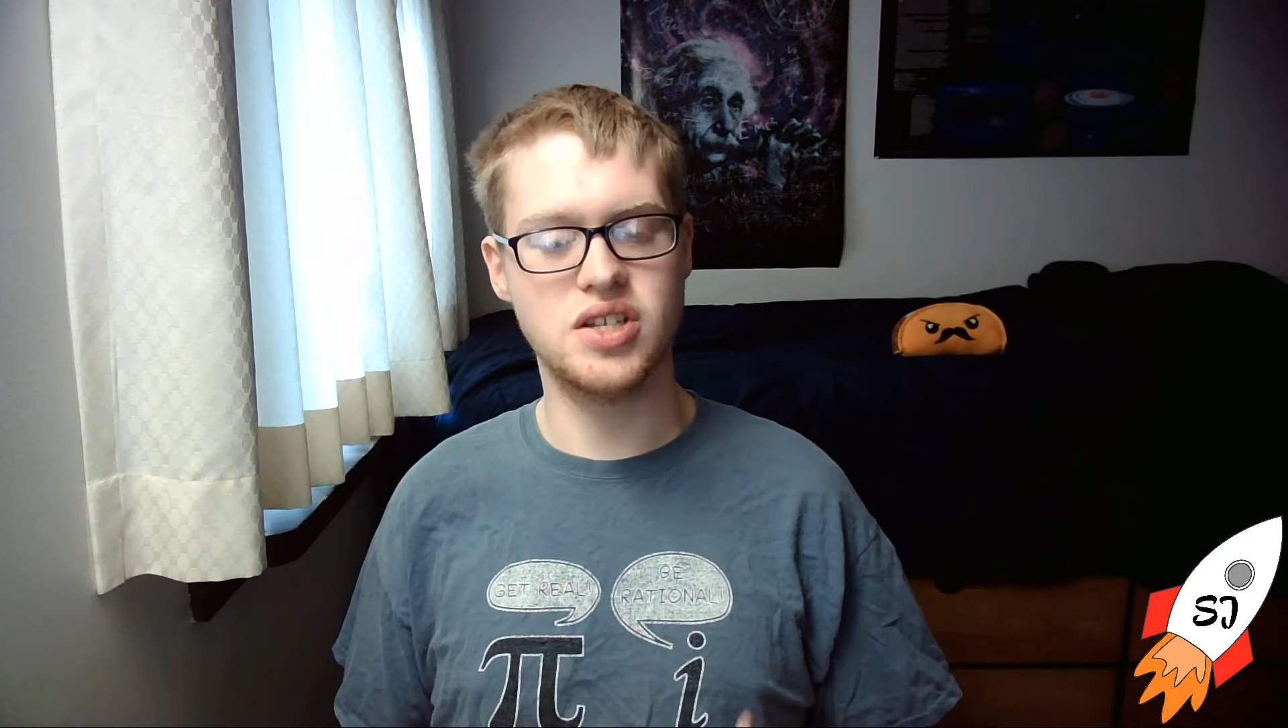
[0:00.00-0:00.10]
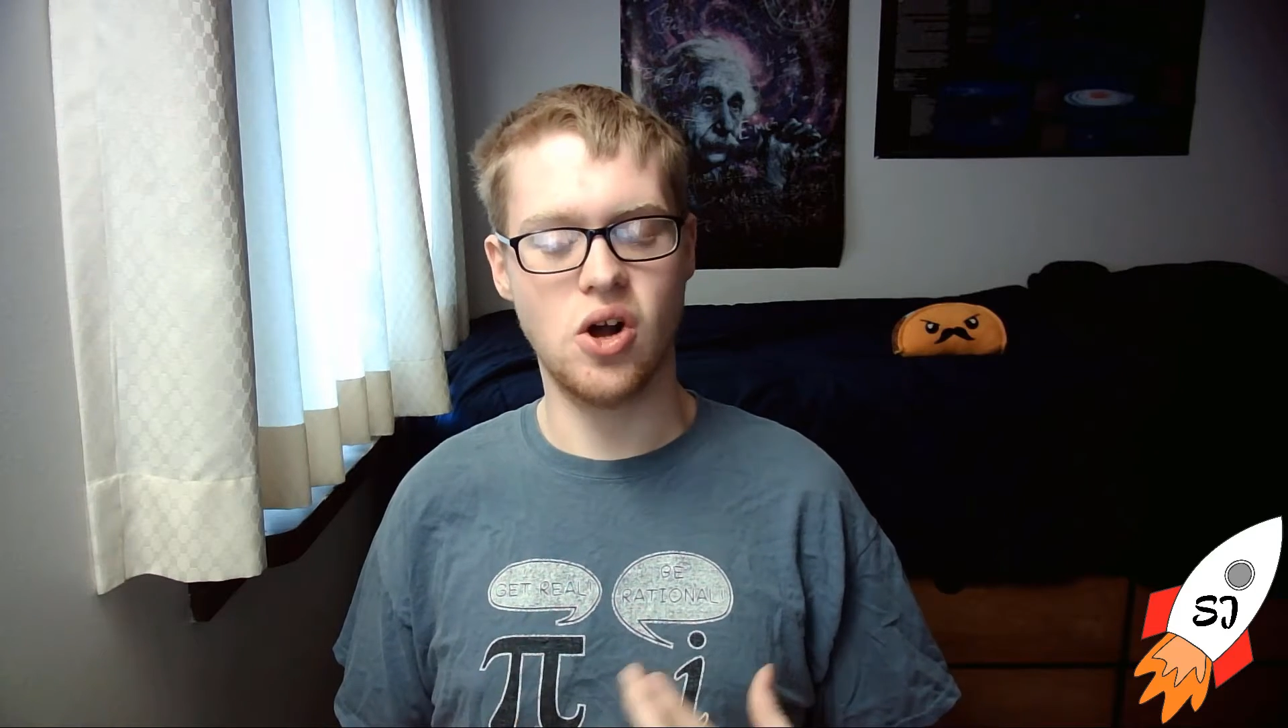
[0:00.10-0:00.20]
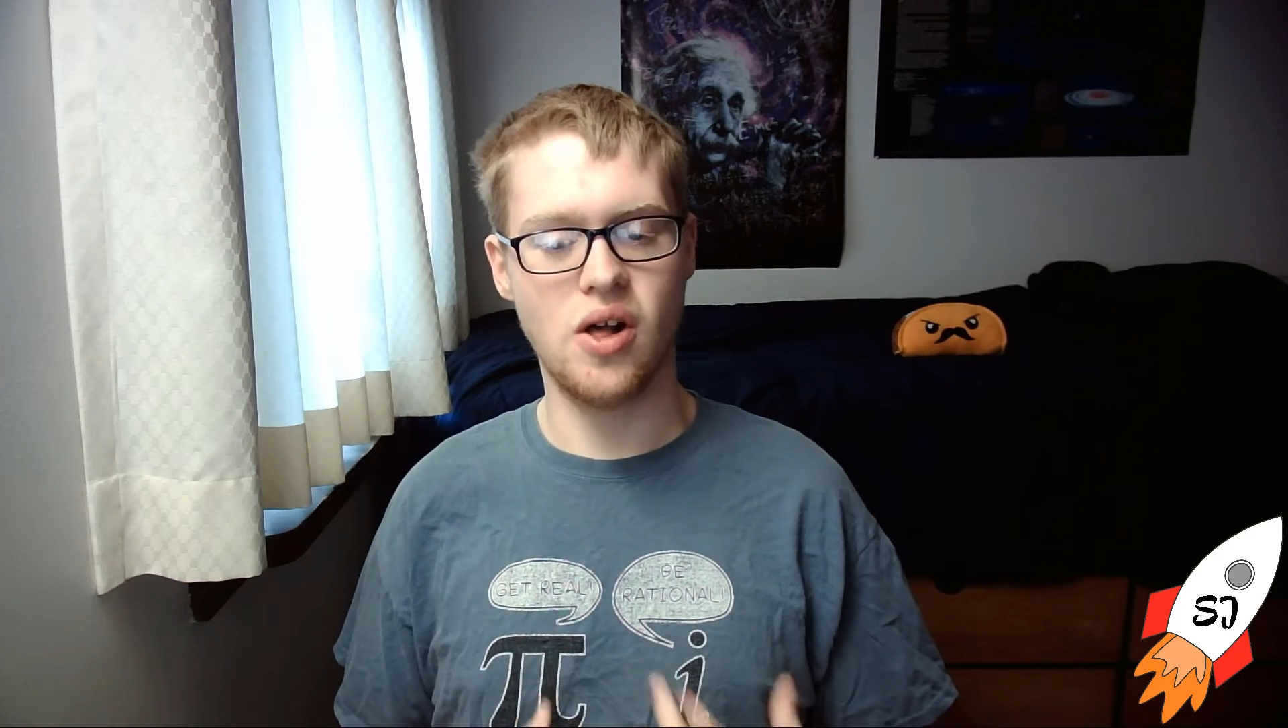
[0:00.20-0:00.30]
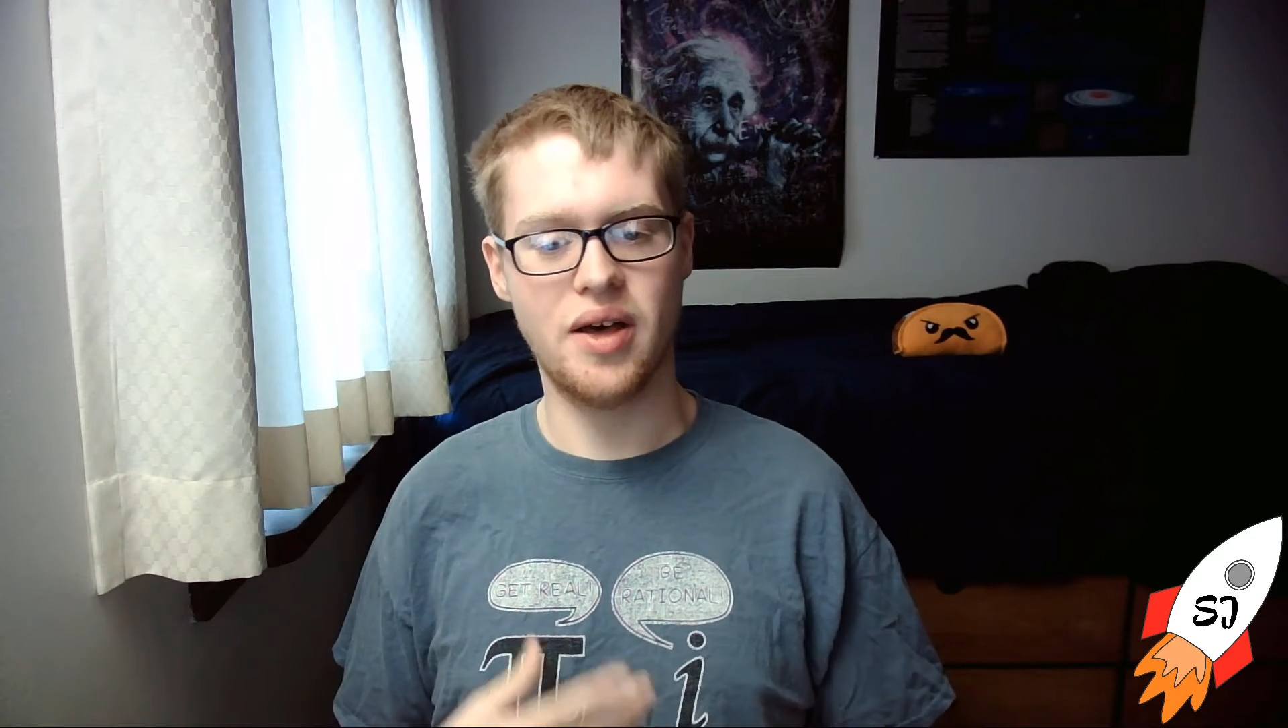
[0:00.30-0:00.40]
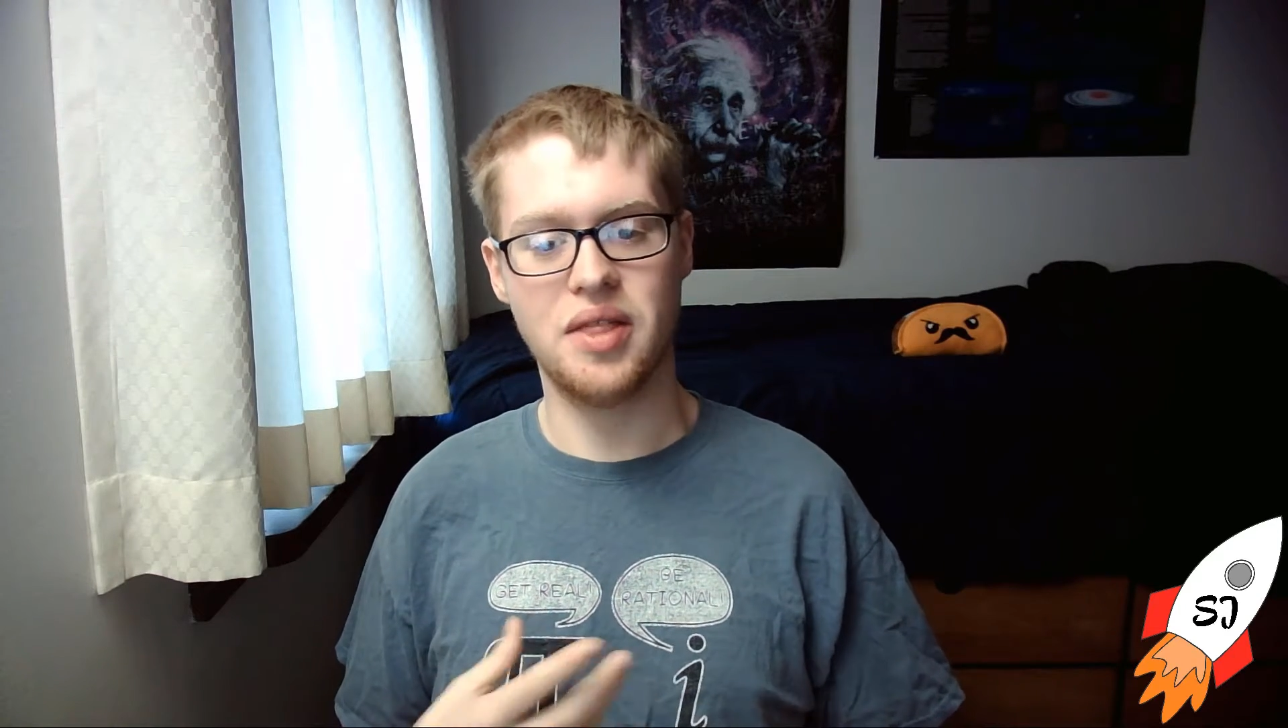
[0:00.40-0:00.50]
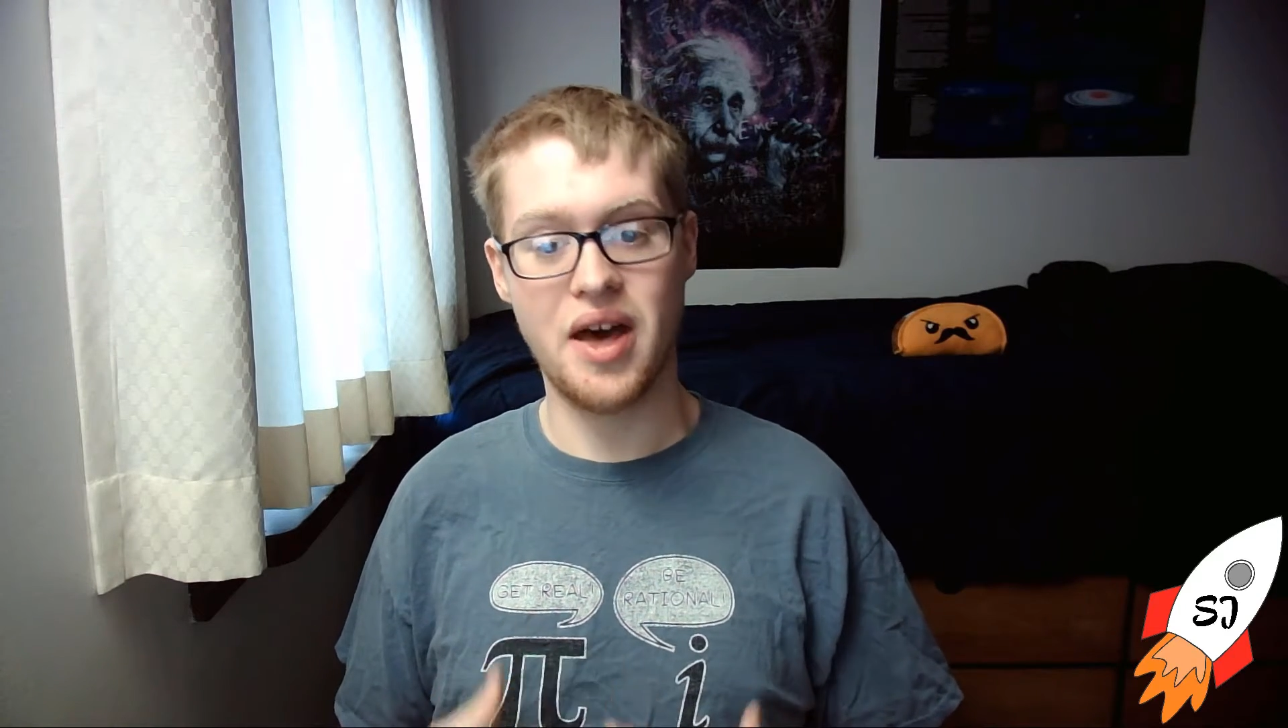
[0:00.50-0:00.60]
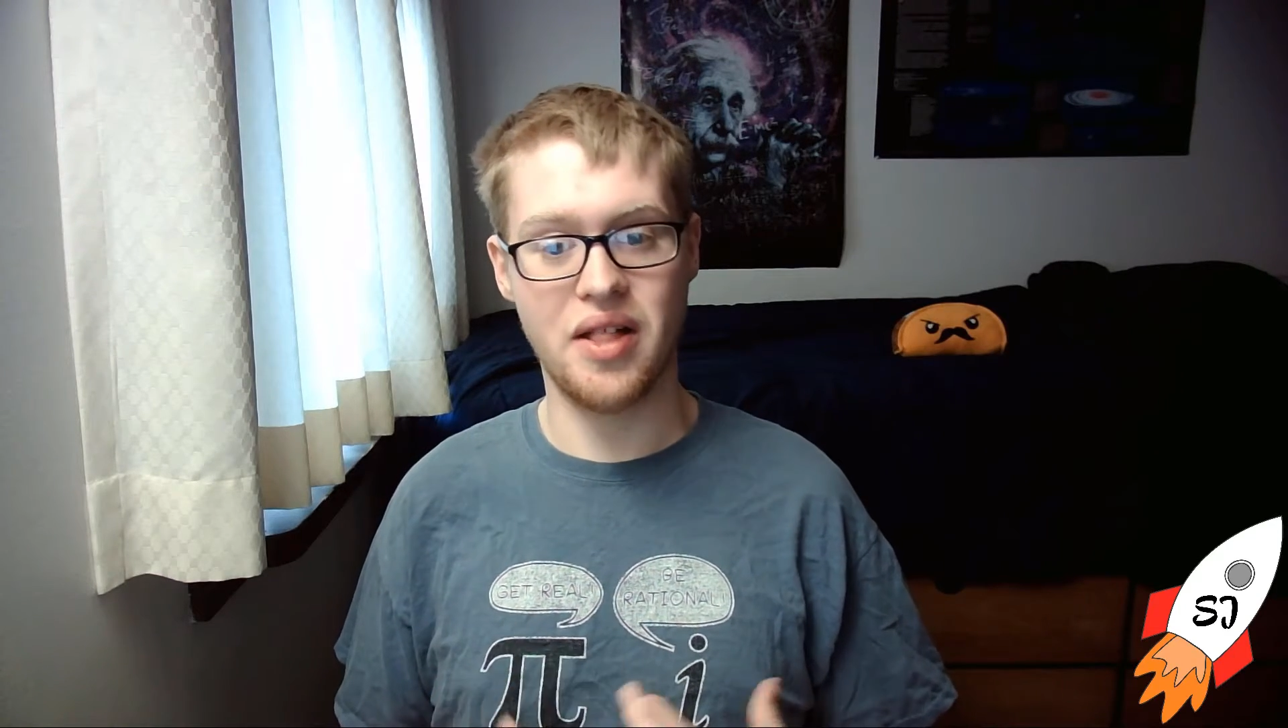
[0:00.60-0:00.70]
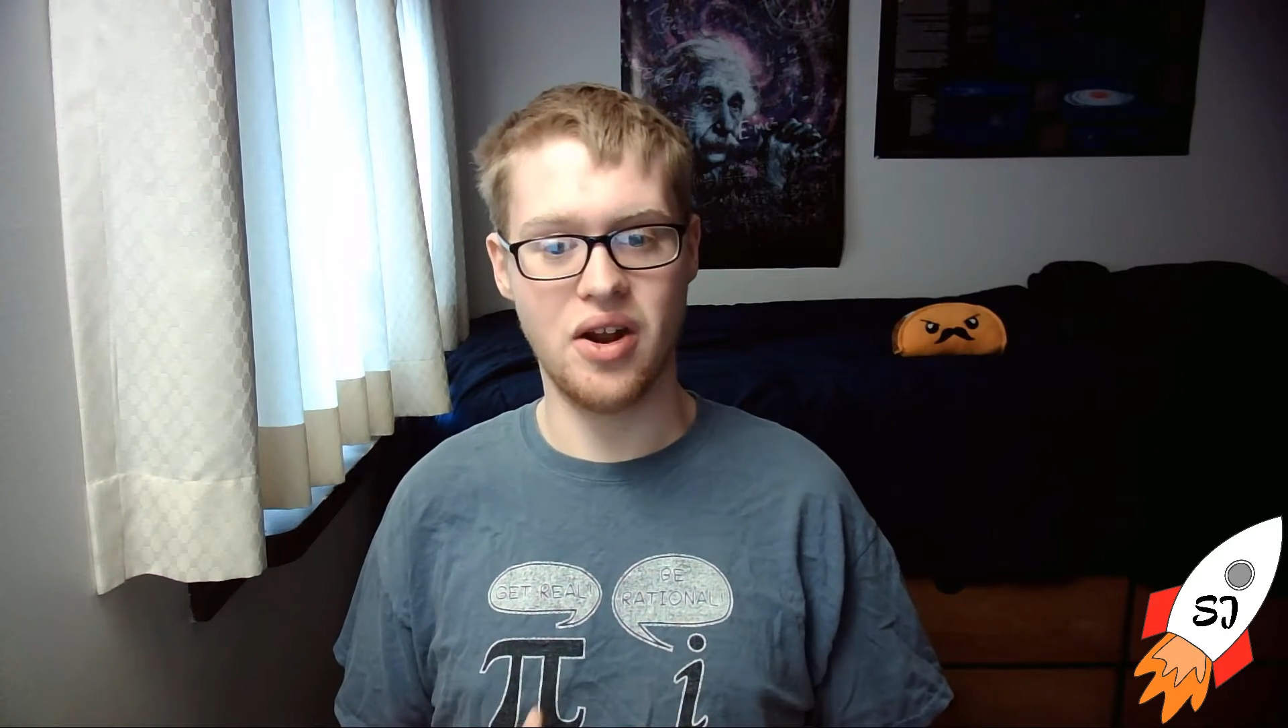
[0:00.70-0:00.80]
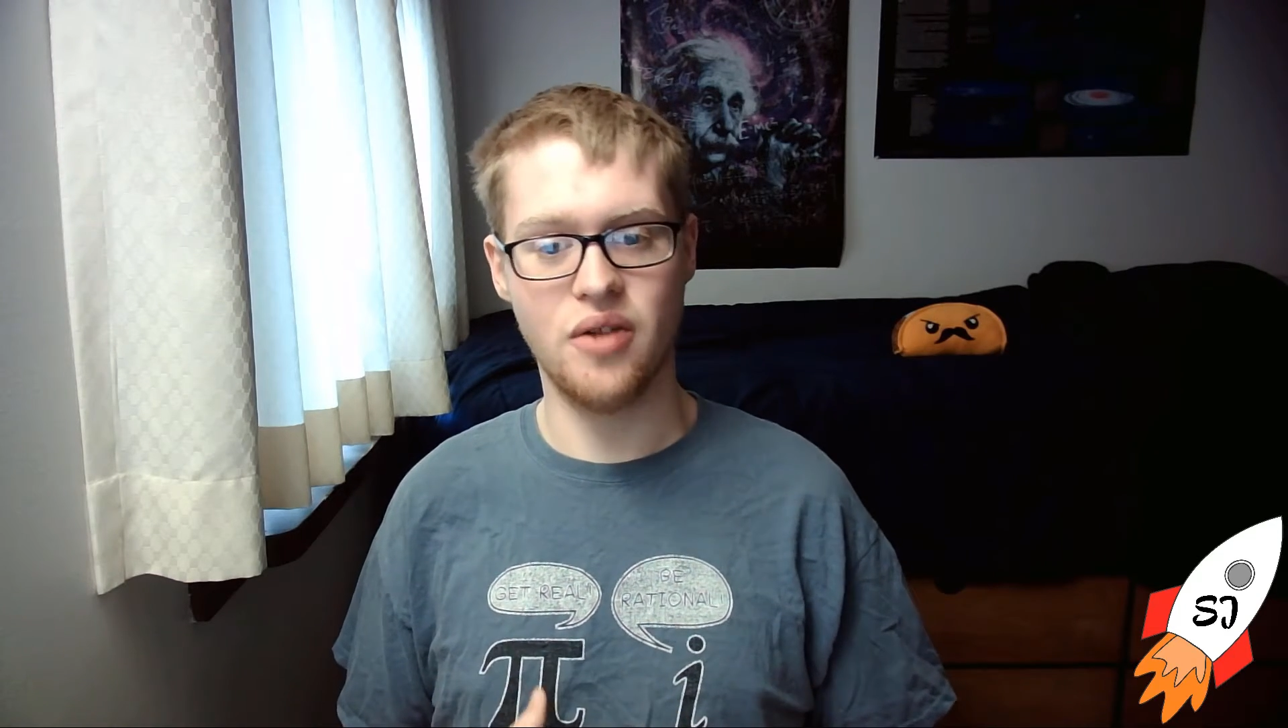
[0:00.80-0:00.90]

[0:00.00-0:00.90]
how that